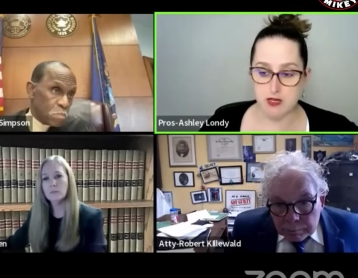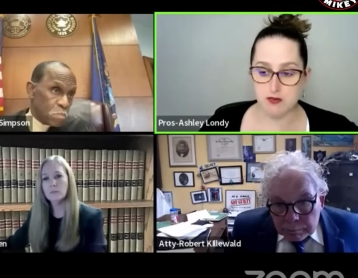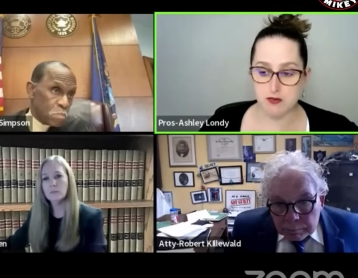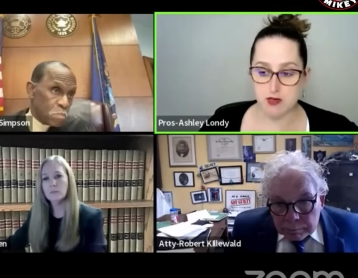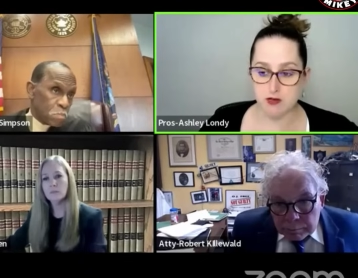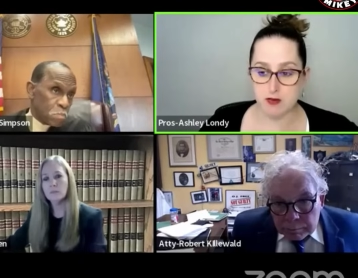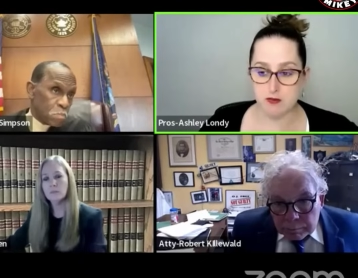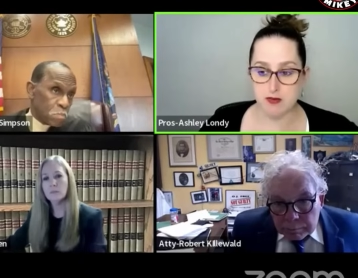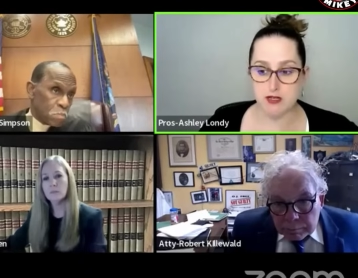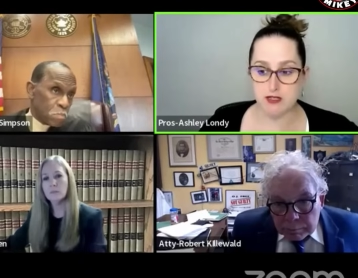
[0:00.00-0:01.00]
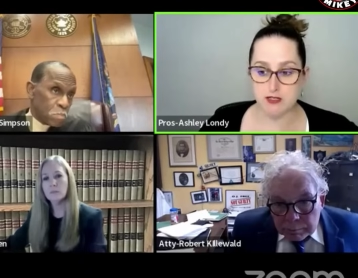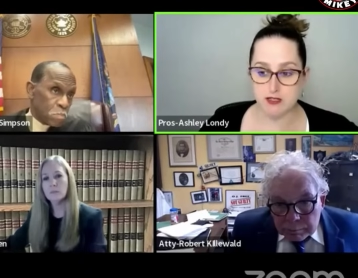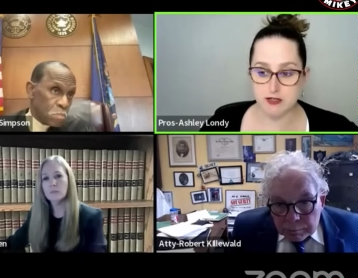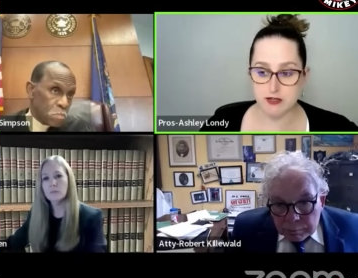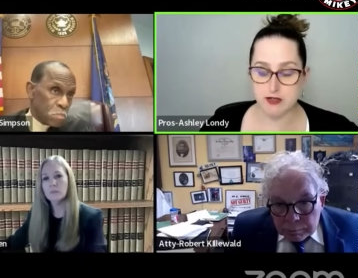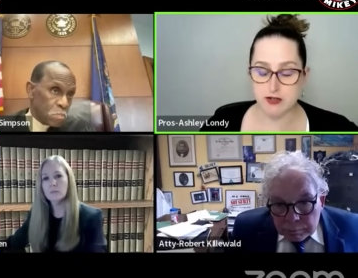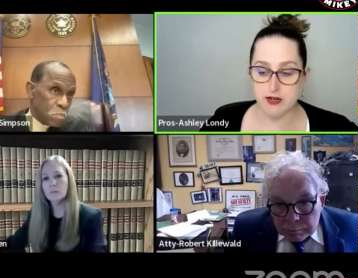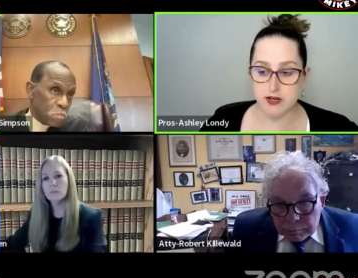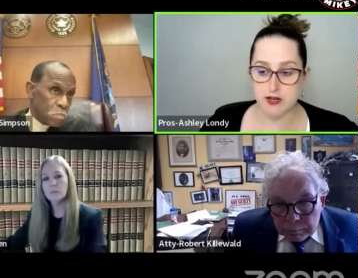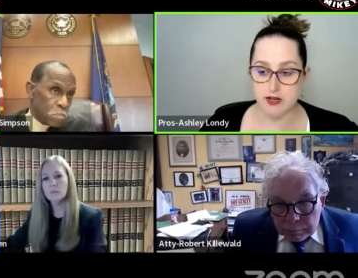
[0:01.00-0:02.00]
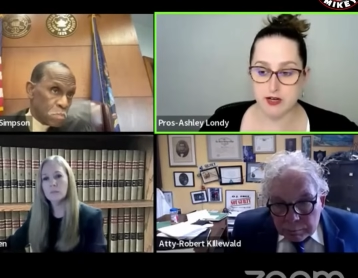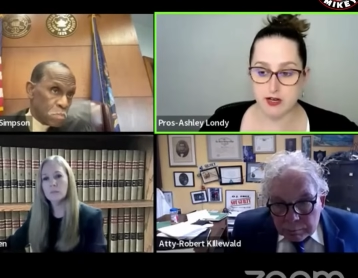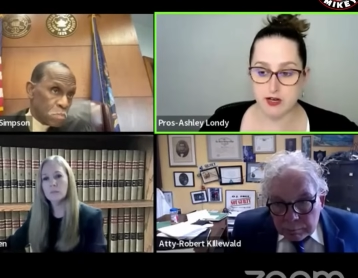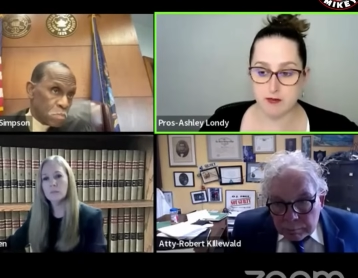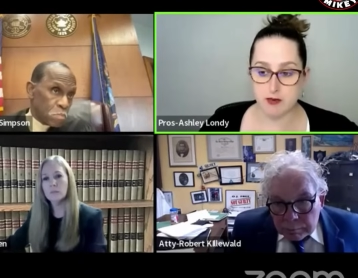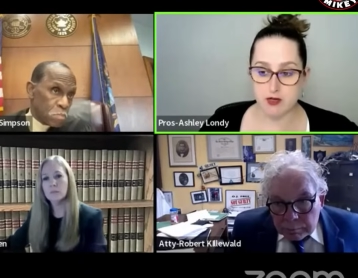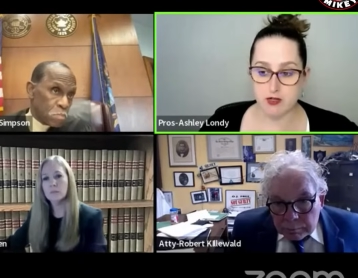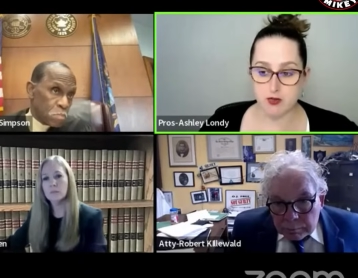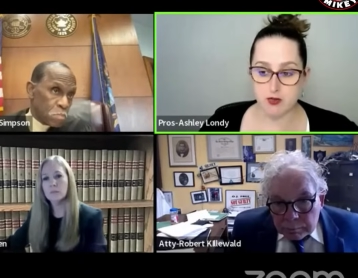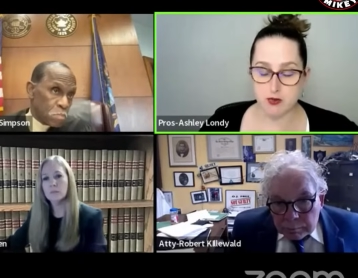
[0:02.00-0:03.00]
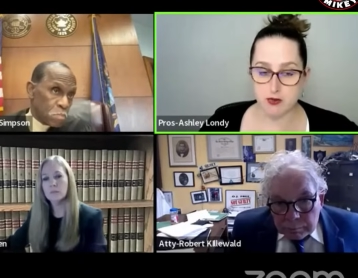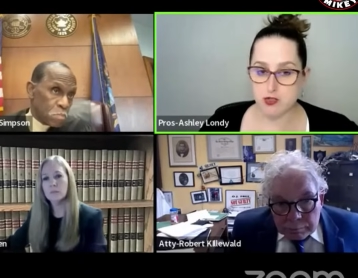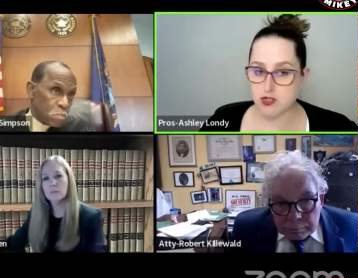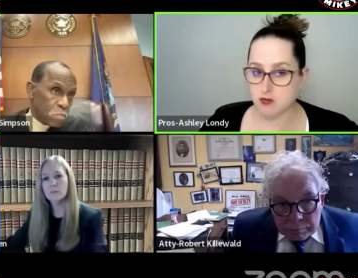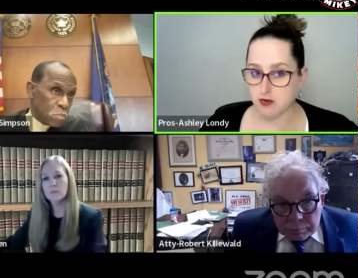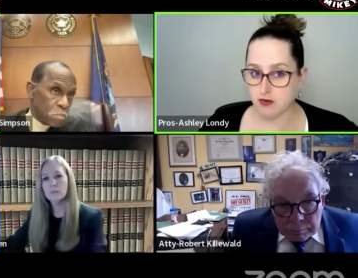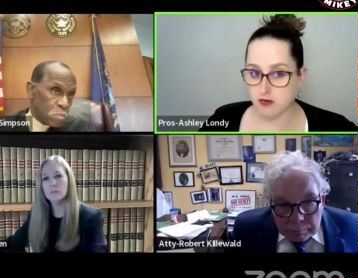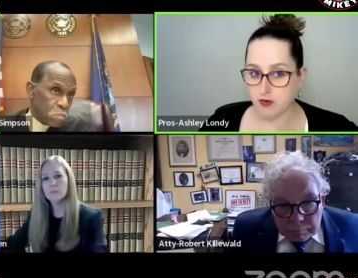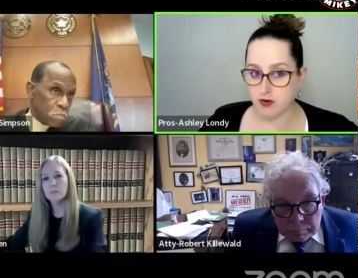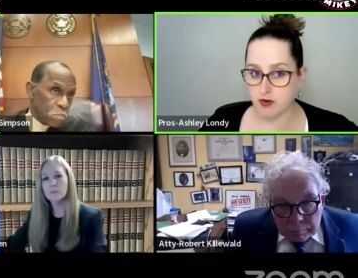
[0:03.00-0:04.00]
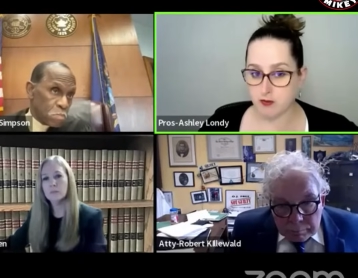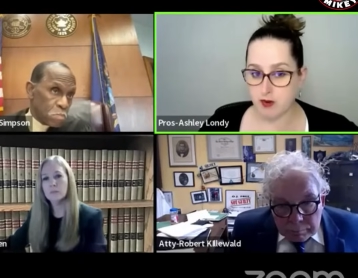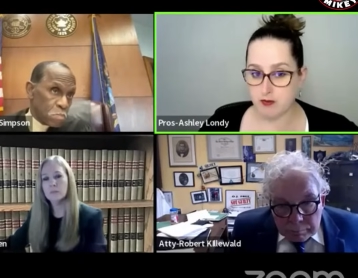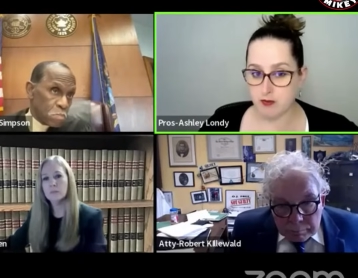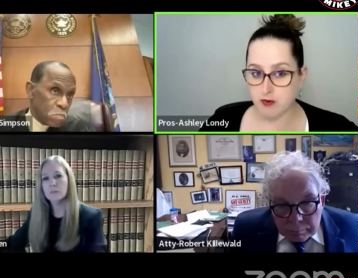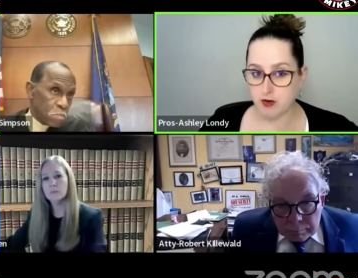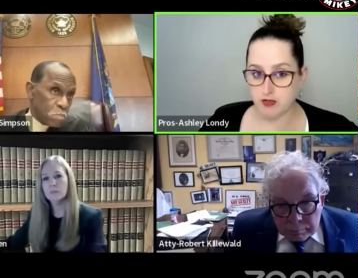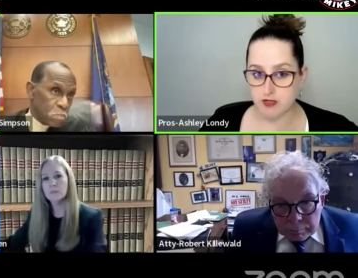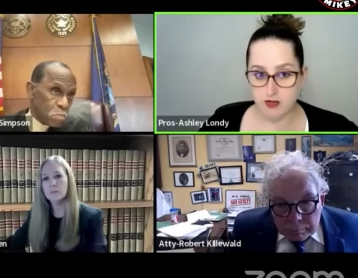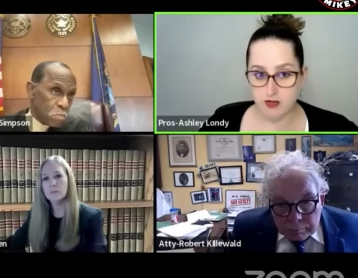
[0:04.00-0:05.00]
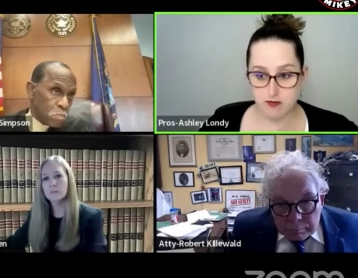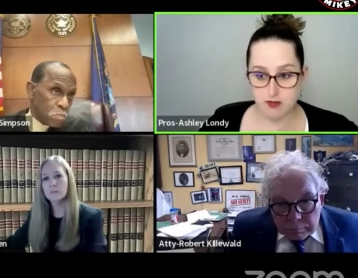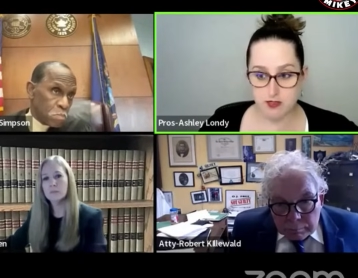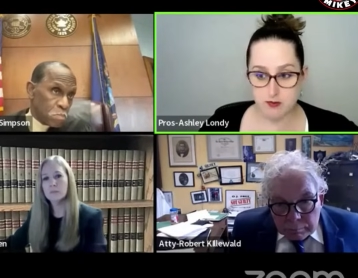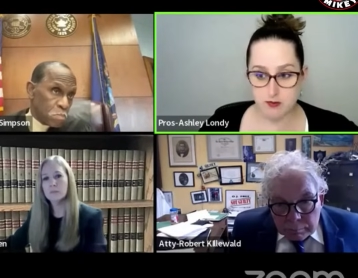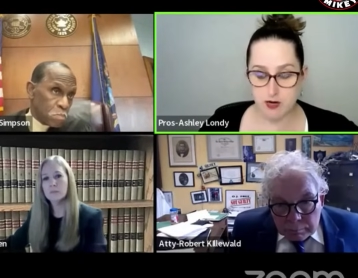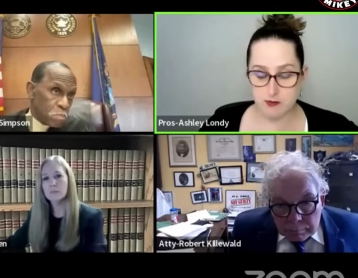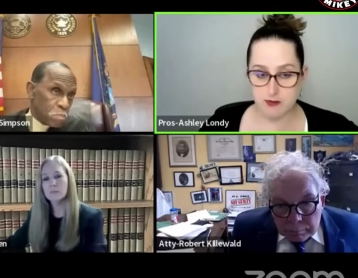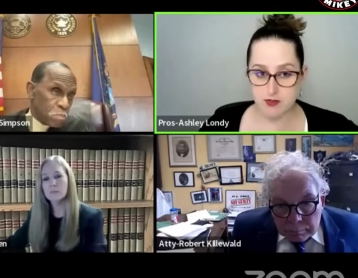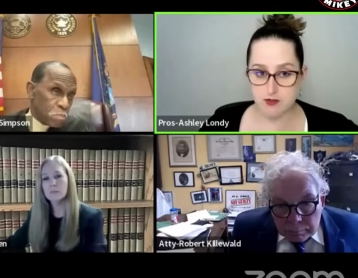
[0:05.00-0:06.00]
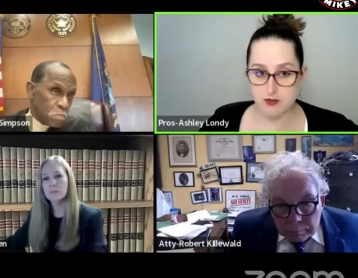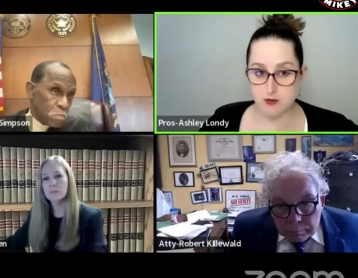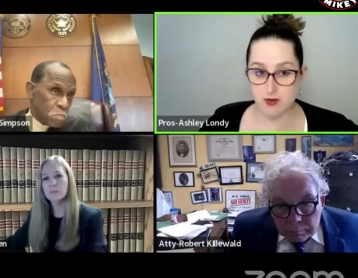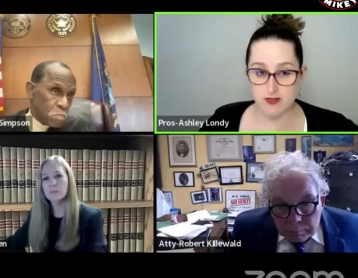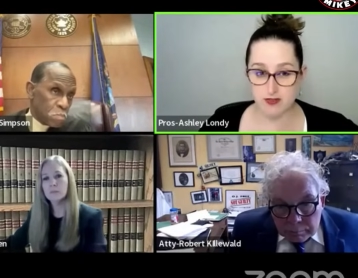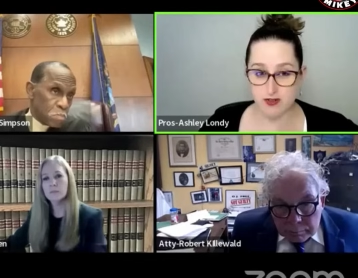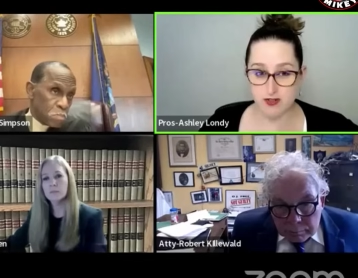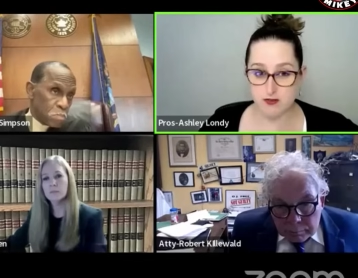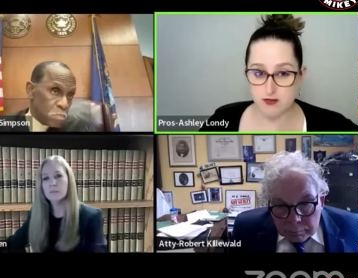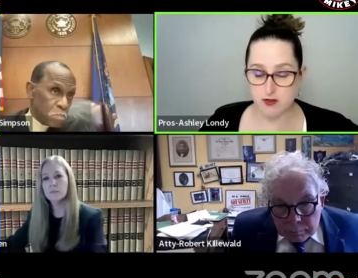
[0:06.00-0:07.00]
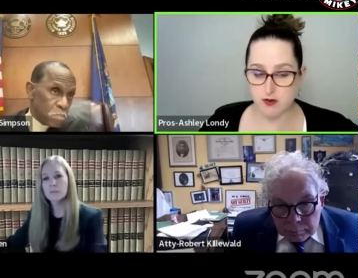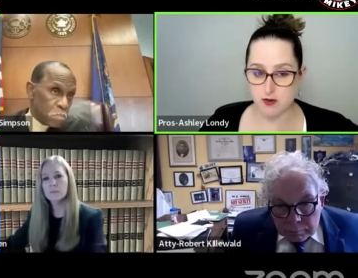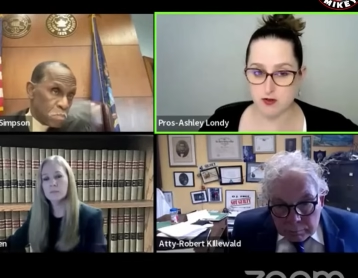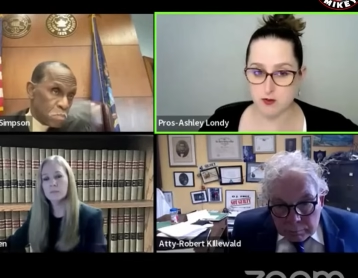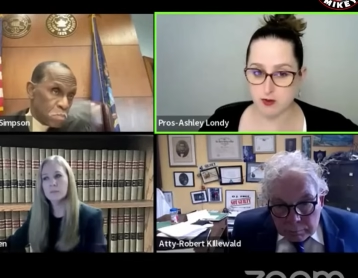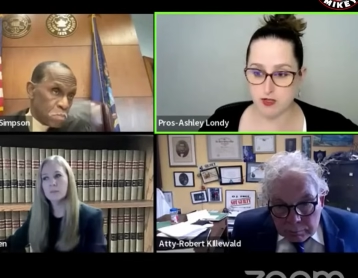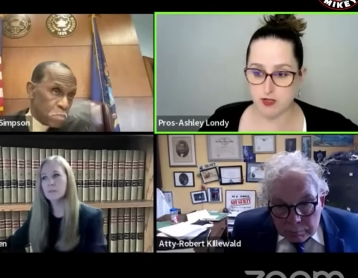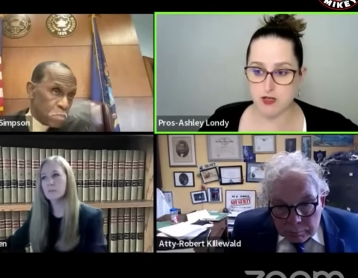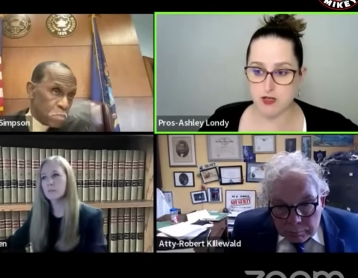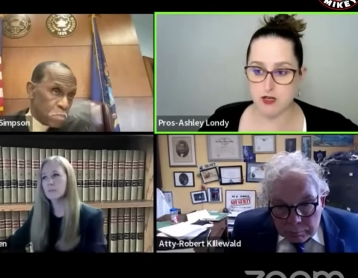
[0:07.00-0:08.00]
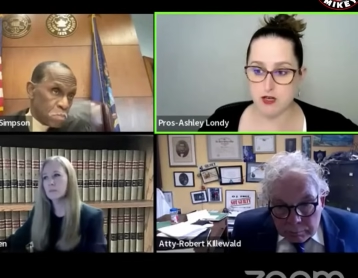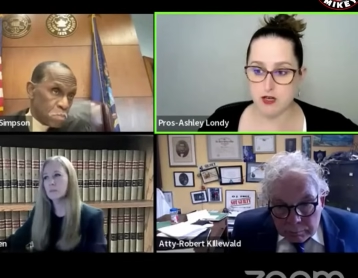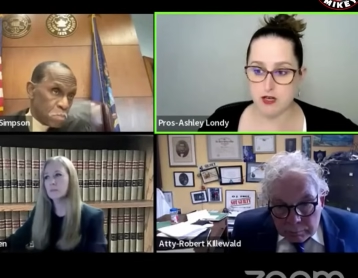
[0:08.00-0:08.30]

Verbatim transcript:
Speaker 1: would be if we could maybe consider um, a shorter adjournment for the probable cause conference, perhaps to the 21st if the court's willing